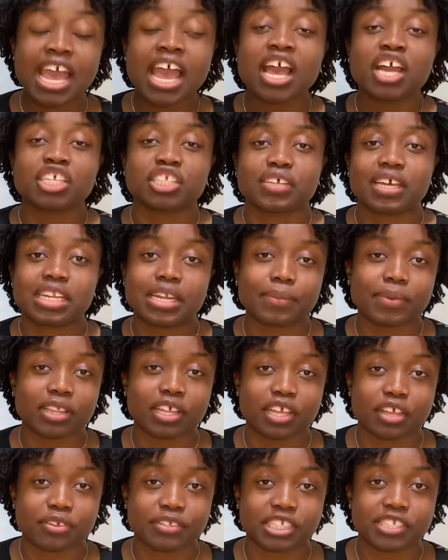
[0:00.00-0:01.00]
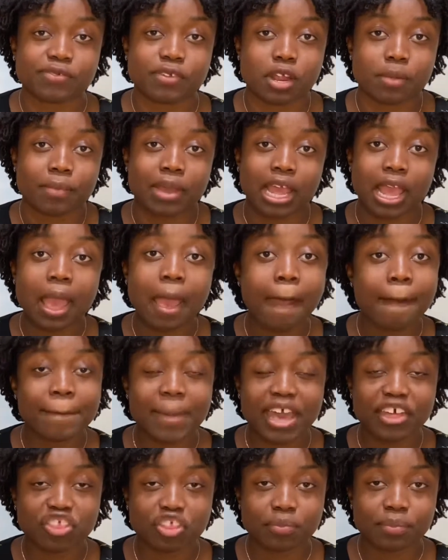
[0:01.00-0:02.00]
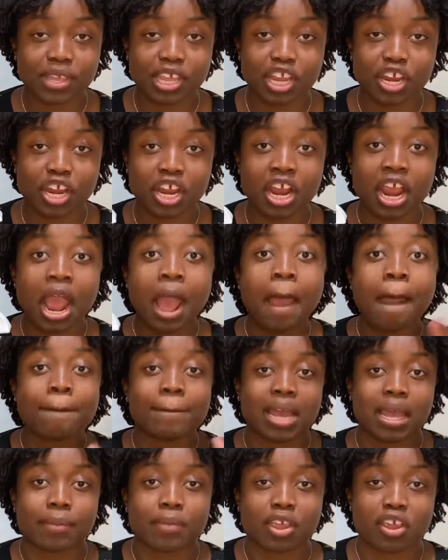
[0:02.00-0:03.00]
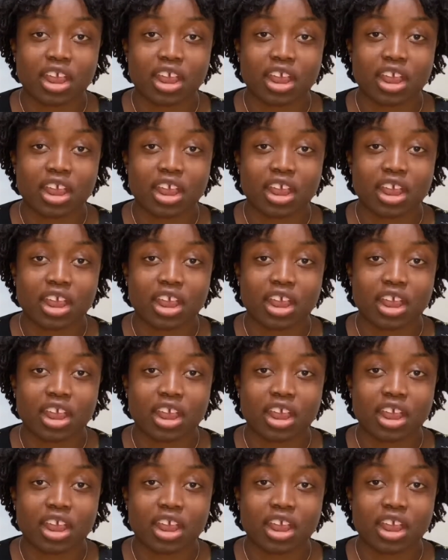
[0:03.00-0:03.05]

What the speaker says: So I typically use this for my bathroom mirror, my mirror.